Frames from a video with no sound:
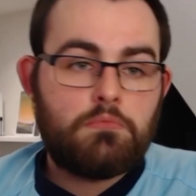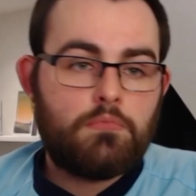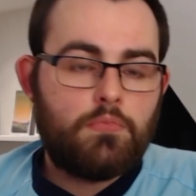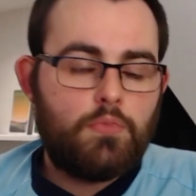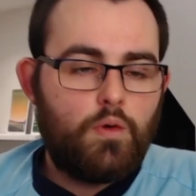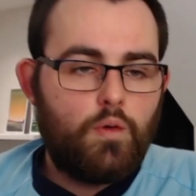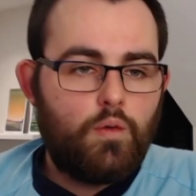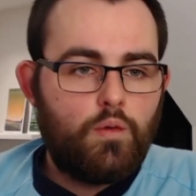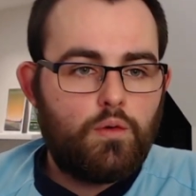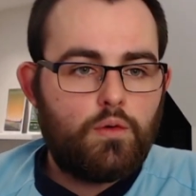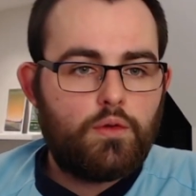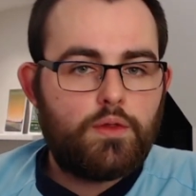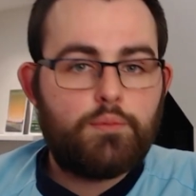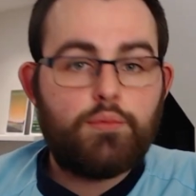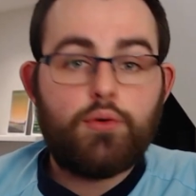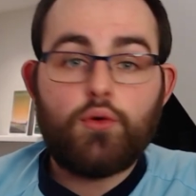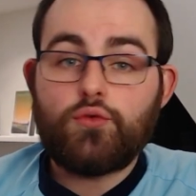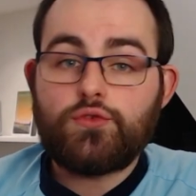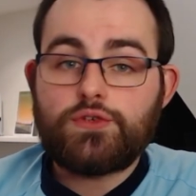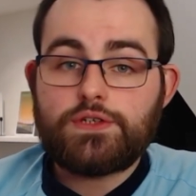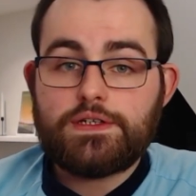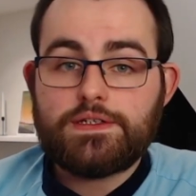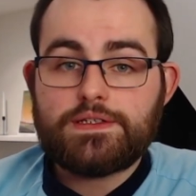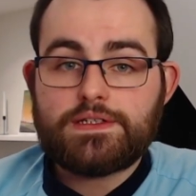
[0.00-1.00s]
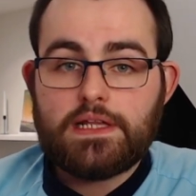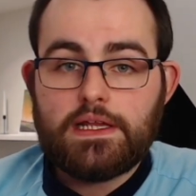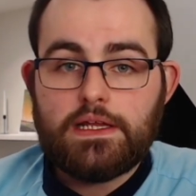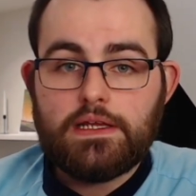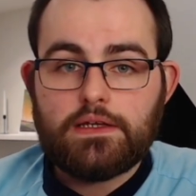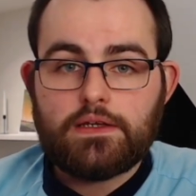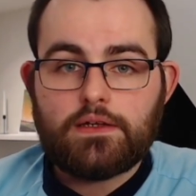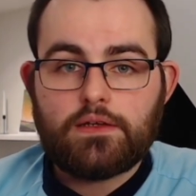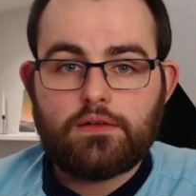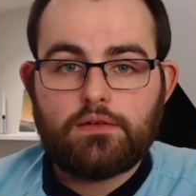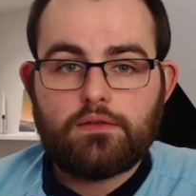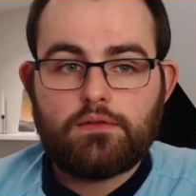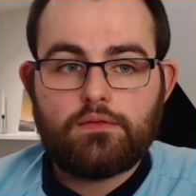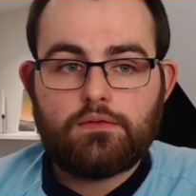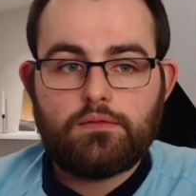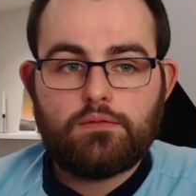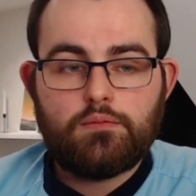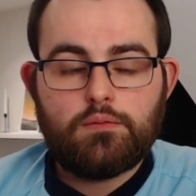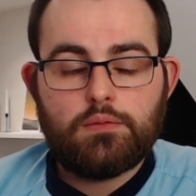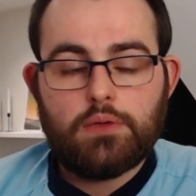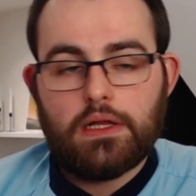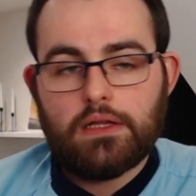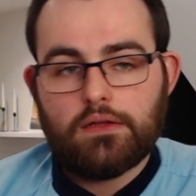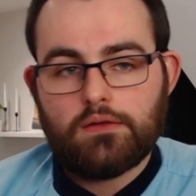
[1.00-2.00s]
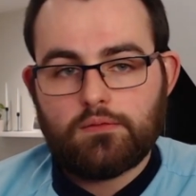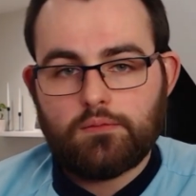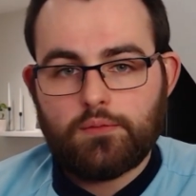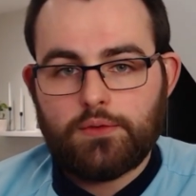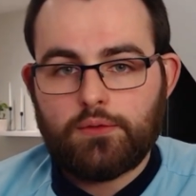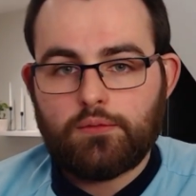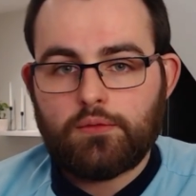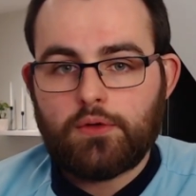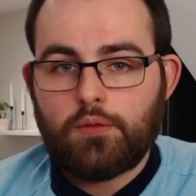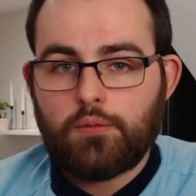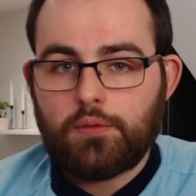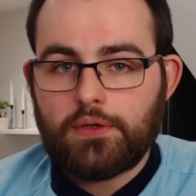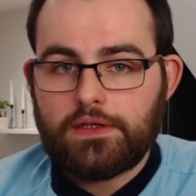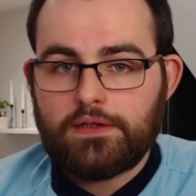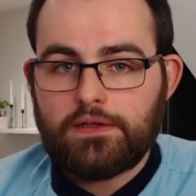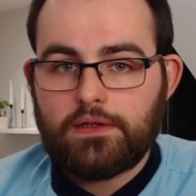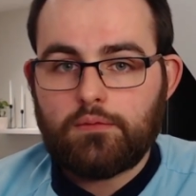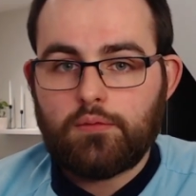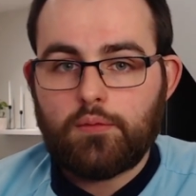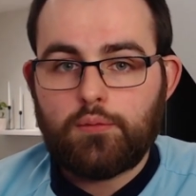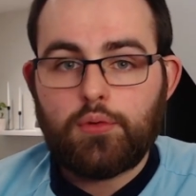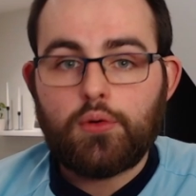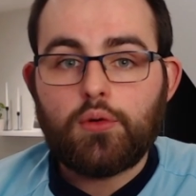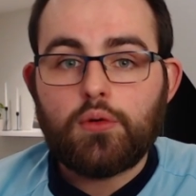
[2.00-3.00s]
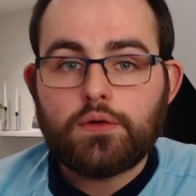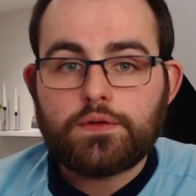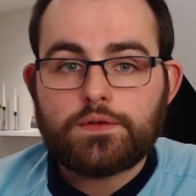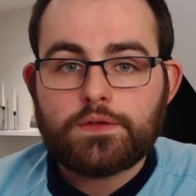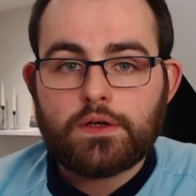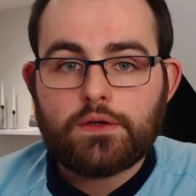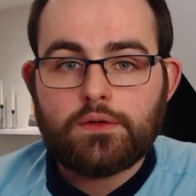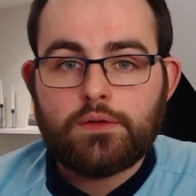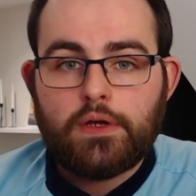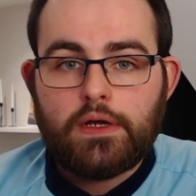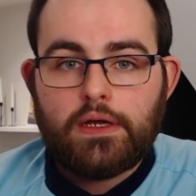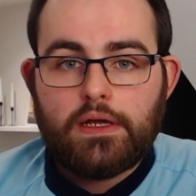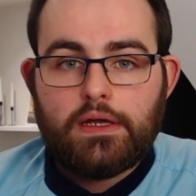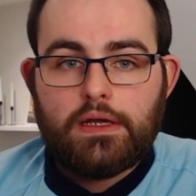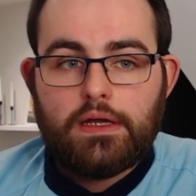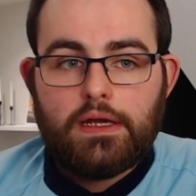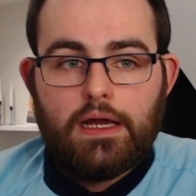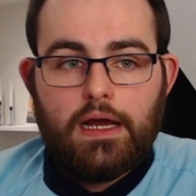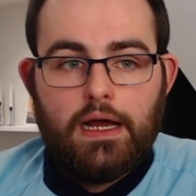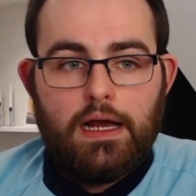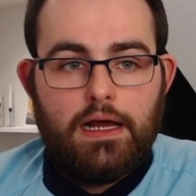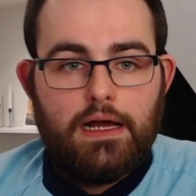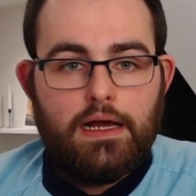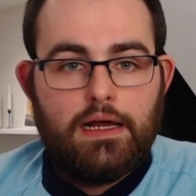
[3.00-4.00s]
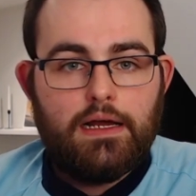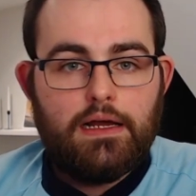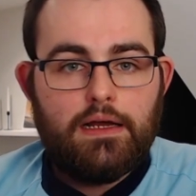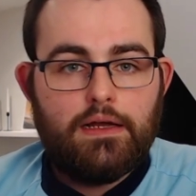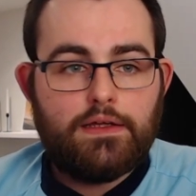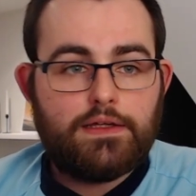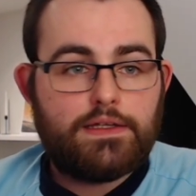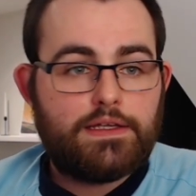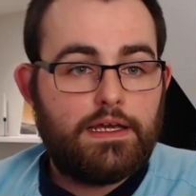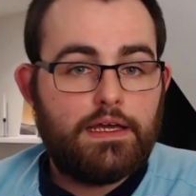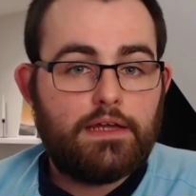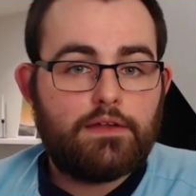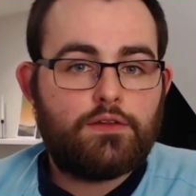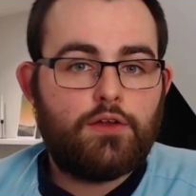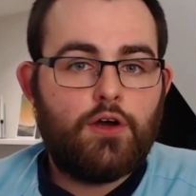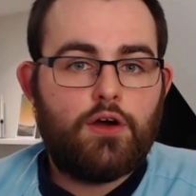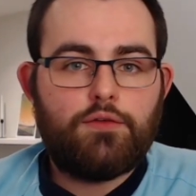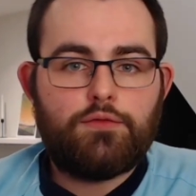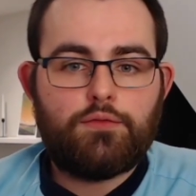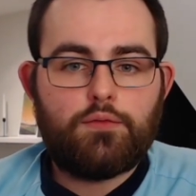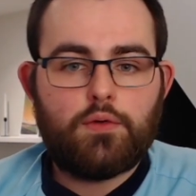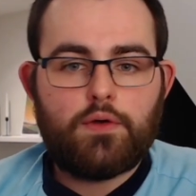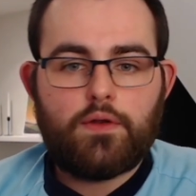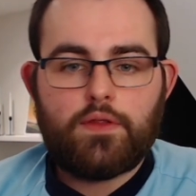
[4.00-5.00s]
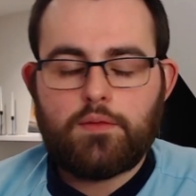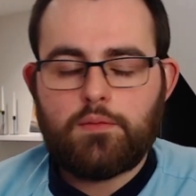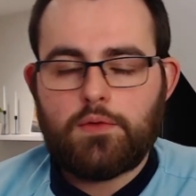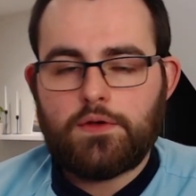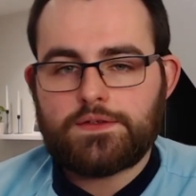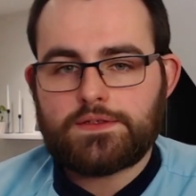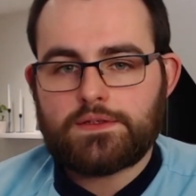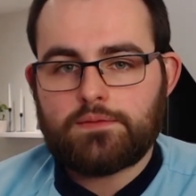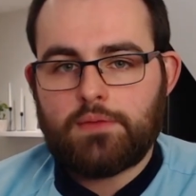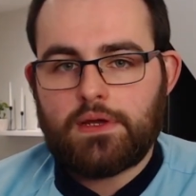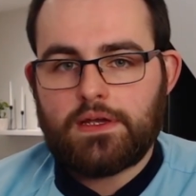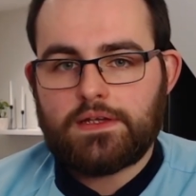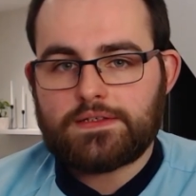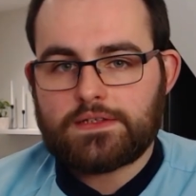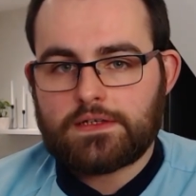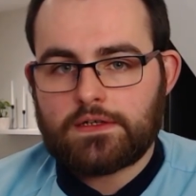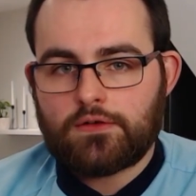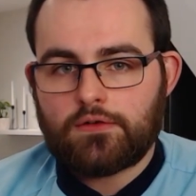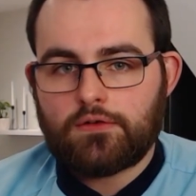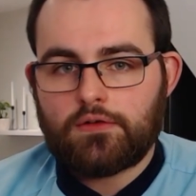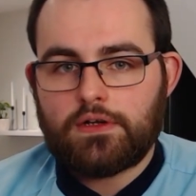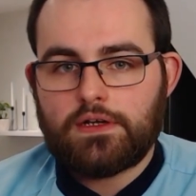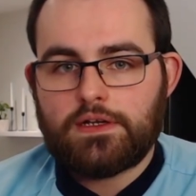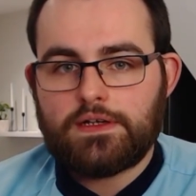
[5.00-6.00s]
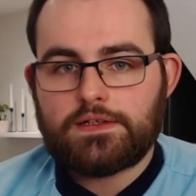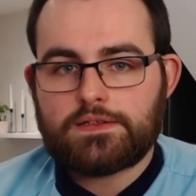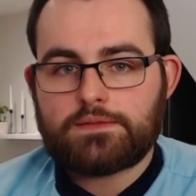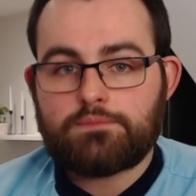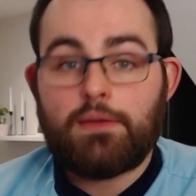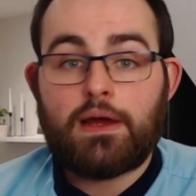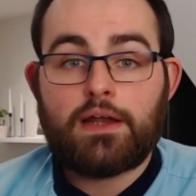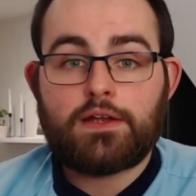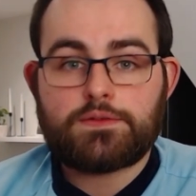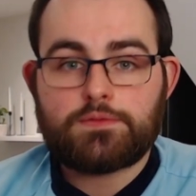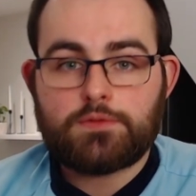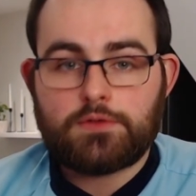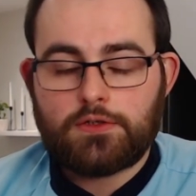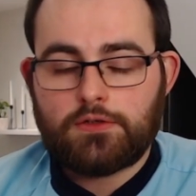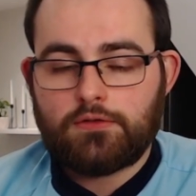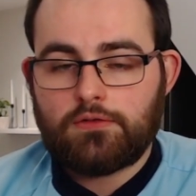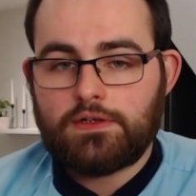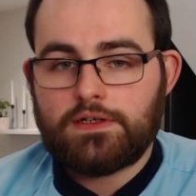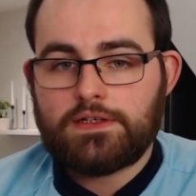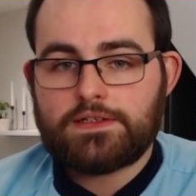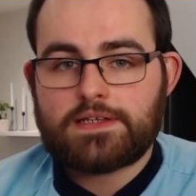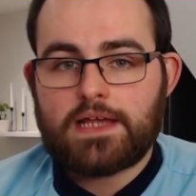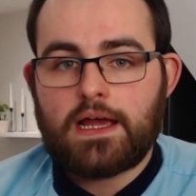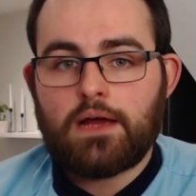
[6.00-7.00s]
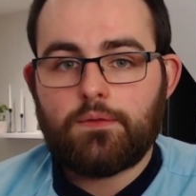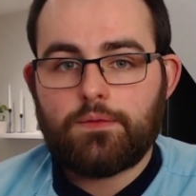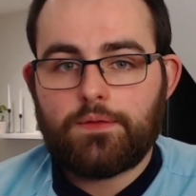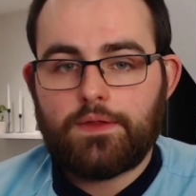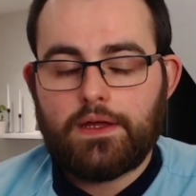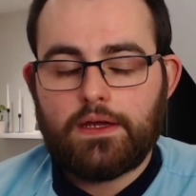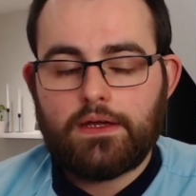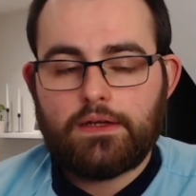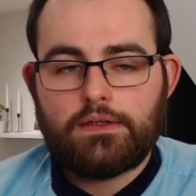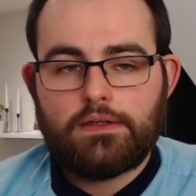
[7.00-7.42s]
Or the Portuguese league. Well, we all know what he did with Porto. It kicked off one of the most amazing management careers out there.